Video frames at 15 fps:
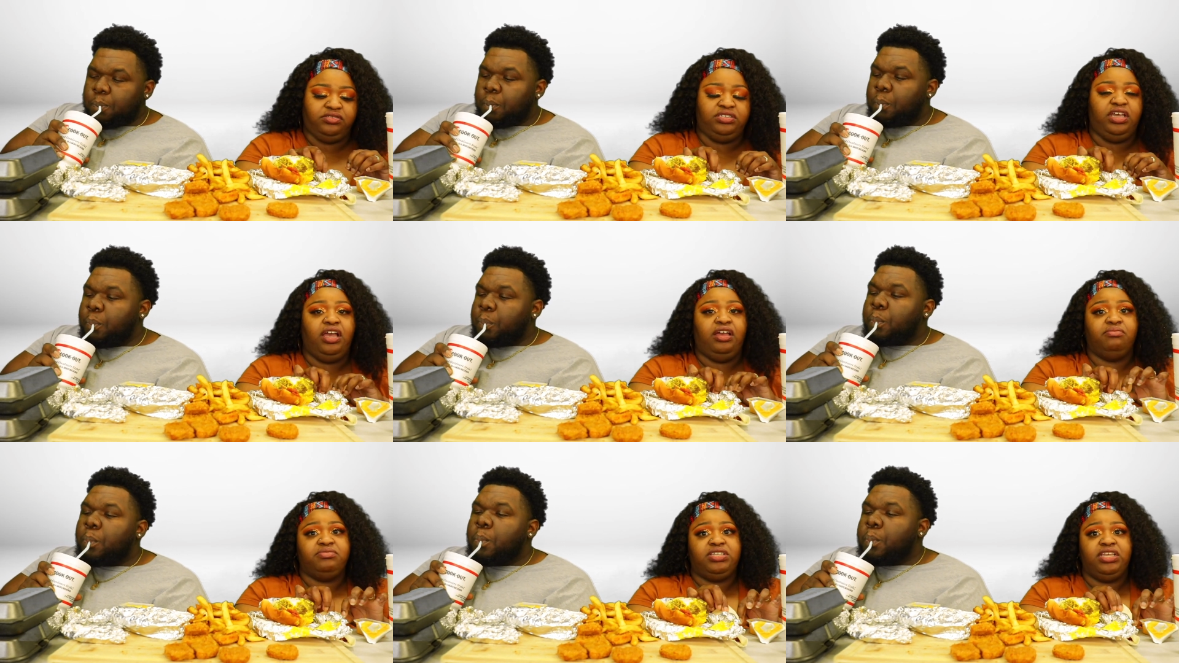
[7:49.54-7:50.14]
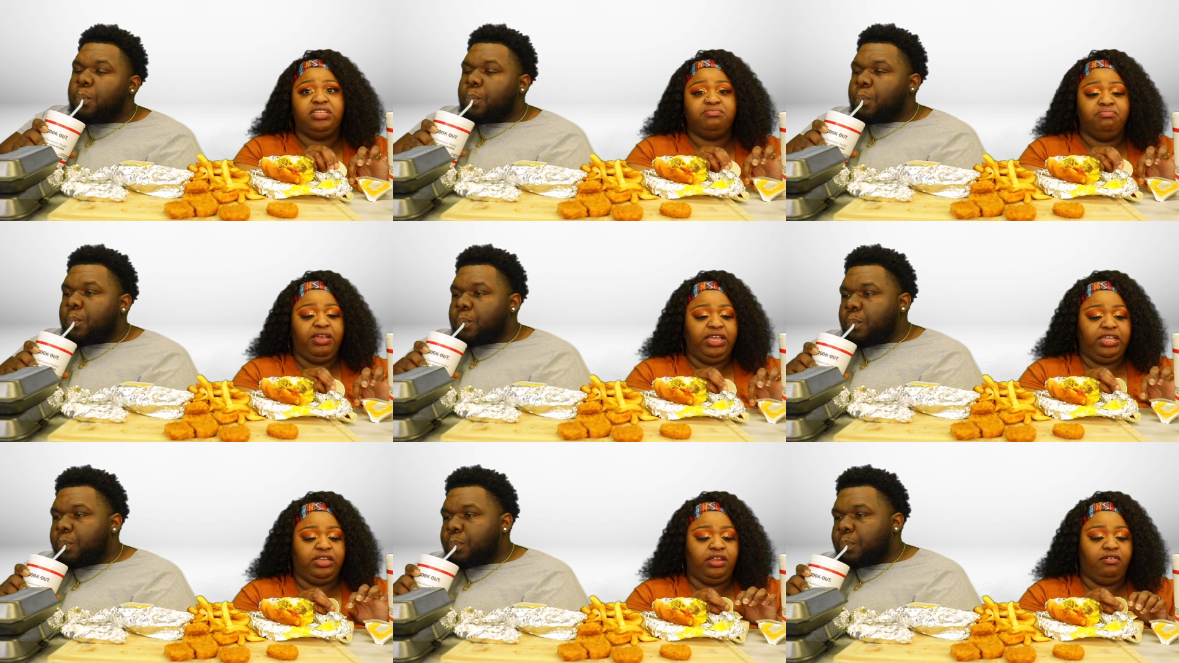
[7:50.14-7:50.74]
Speaker 1: Y'all, I'm gonna take this
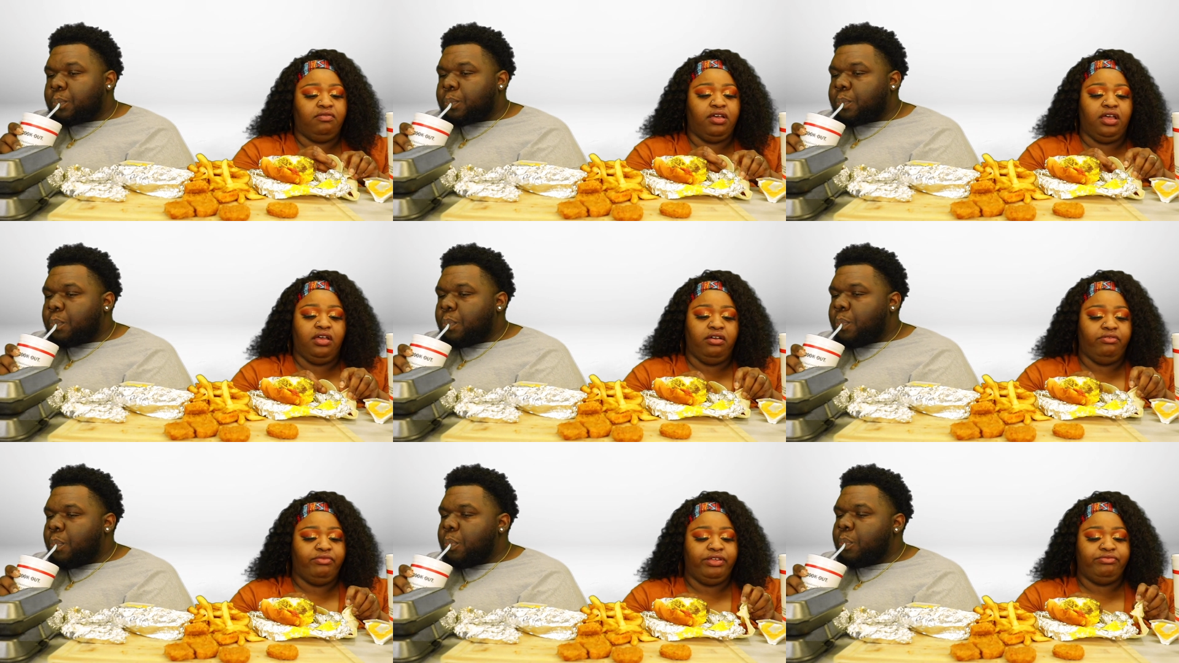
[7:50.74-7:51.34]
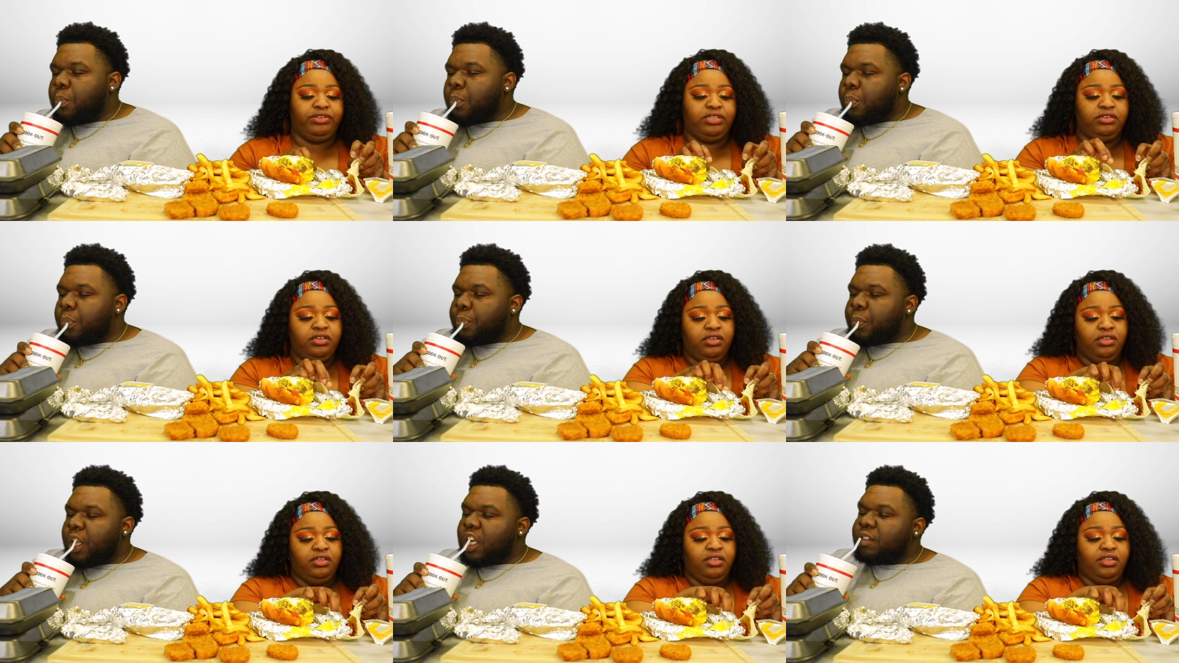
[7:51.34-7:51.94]
bacon off. I don't want it.
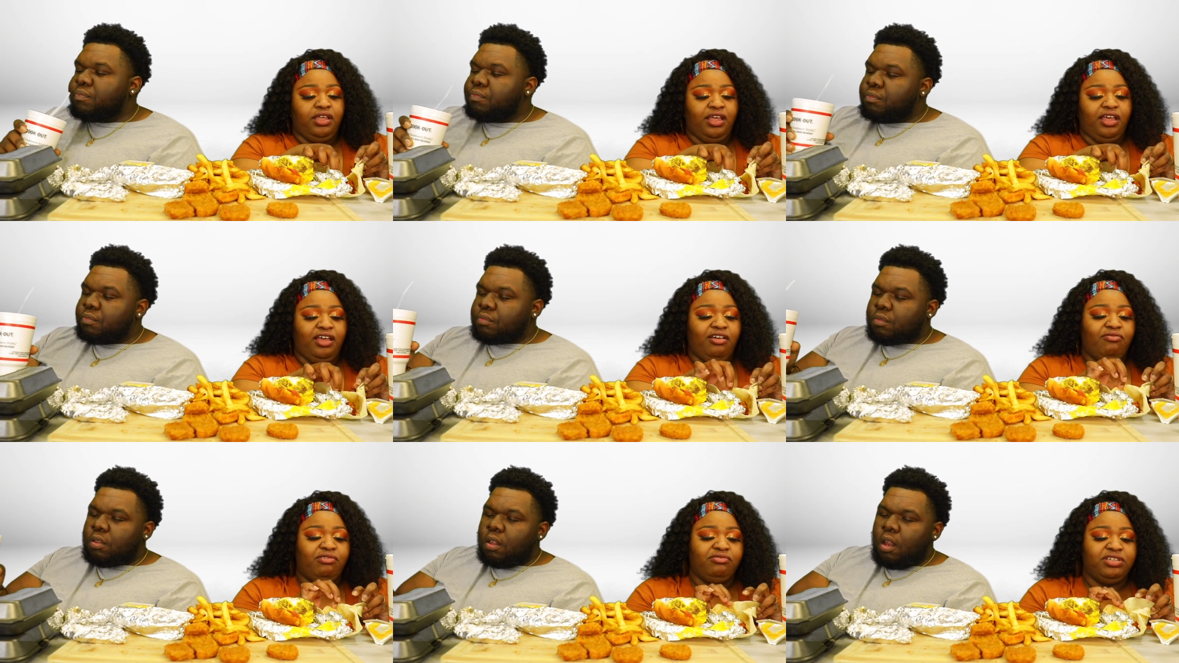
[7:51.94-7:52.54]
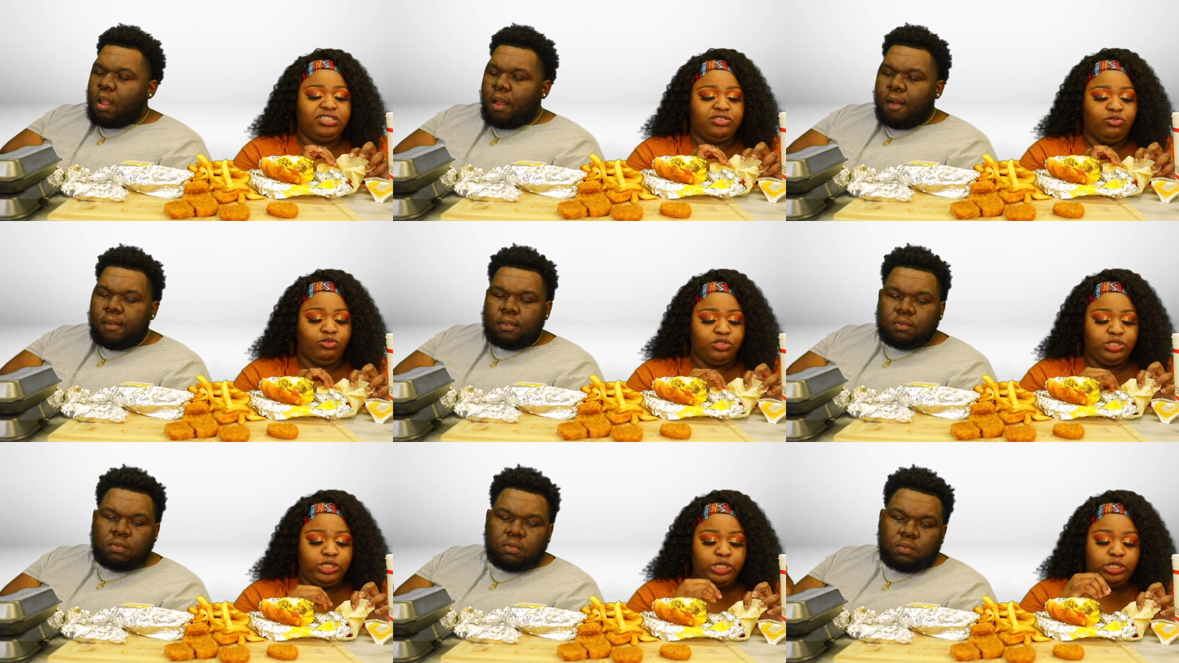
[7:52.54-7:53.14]
I don't want this
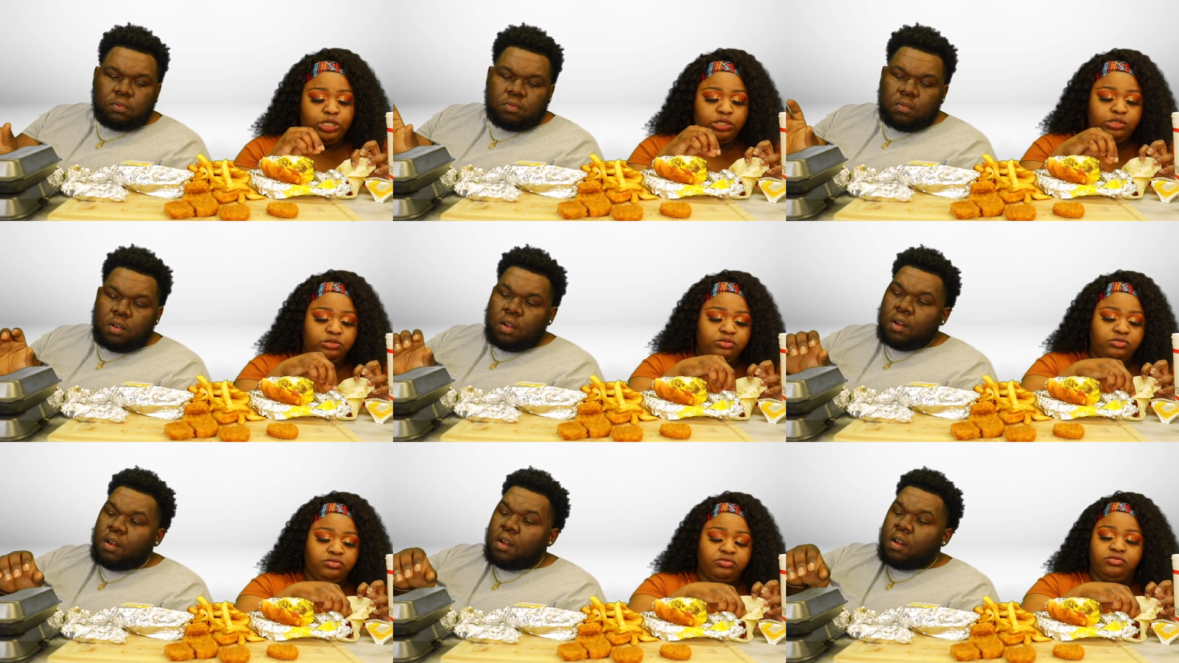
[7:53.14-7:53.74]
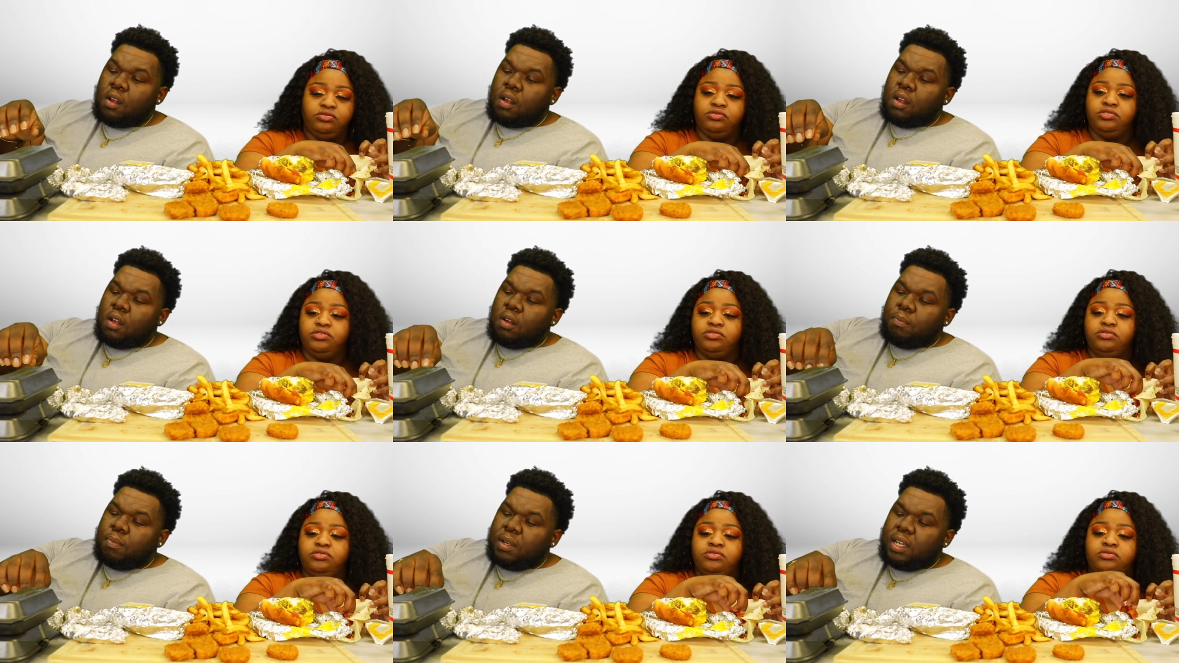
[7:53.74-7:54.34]
tortilla.
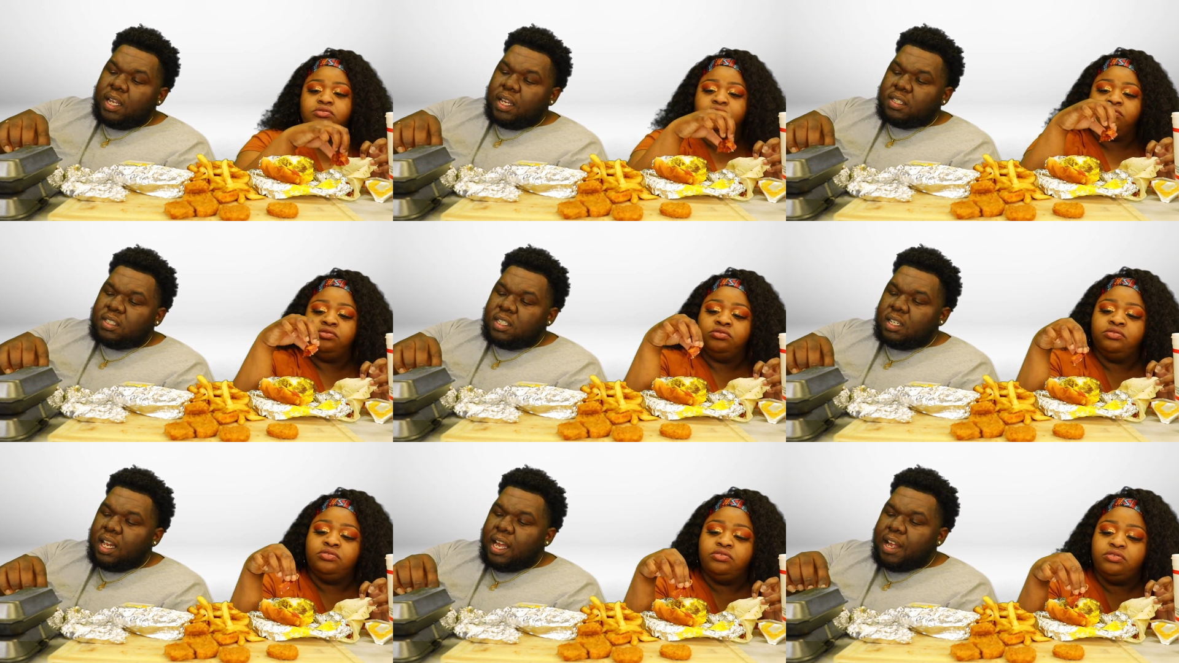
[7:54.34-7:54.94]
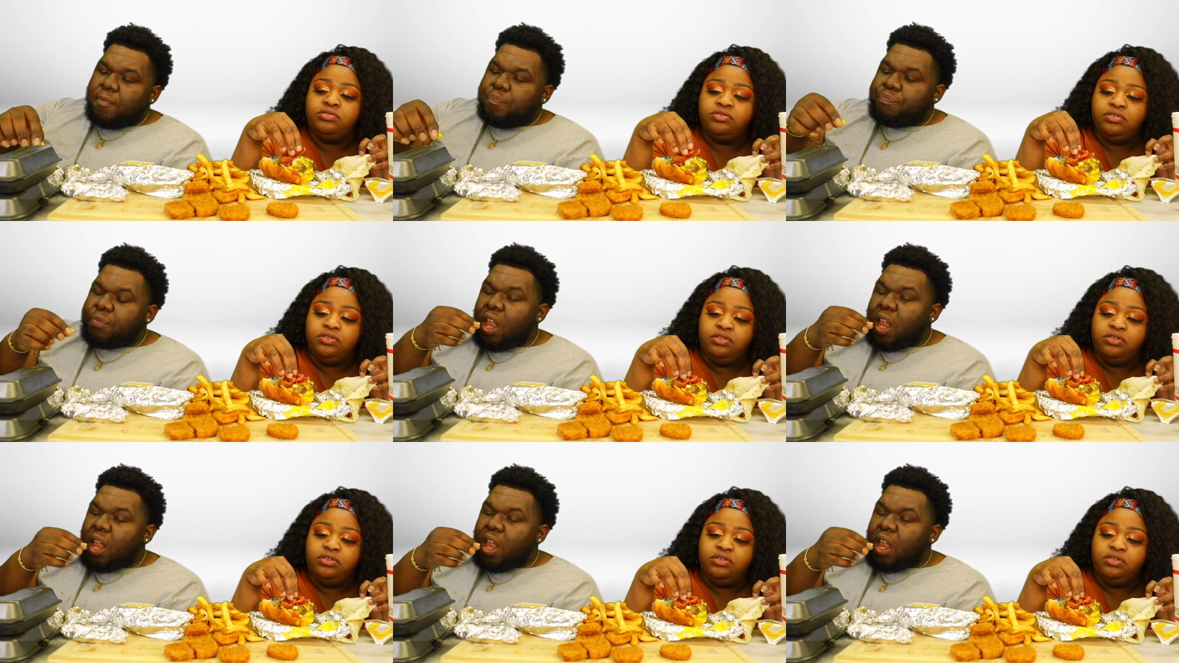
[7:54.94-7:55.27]
Speaker 2: But yeah, see, like,